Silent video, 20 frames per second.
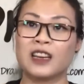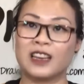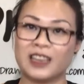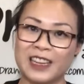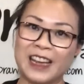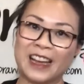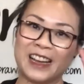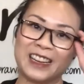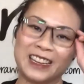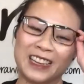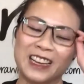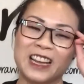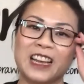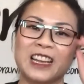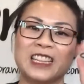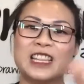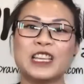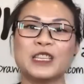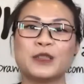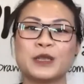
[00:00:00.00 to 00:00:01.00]
Yeah,
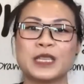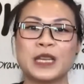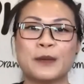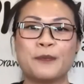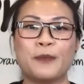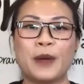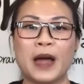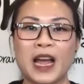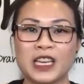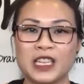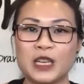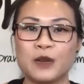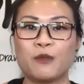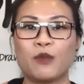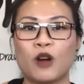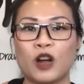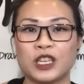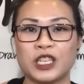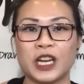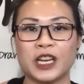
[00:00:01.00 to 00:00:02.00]
this is a passion
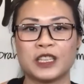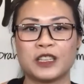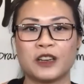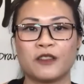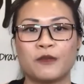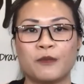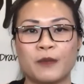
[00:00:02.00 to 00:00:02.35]
project of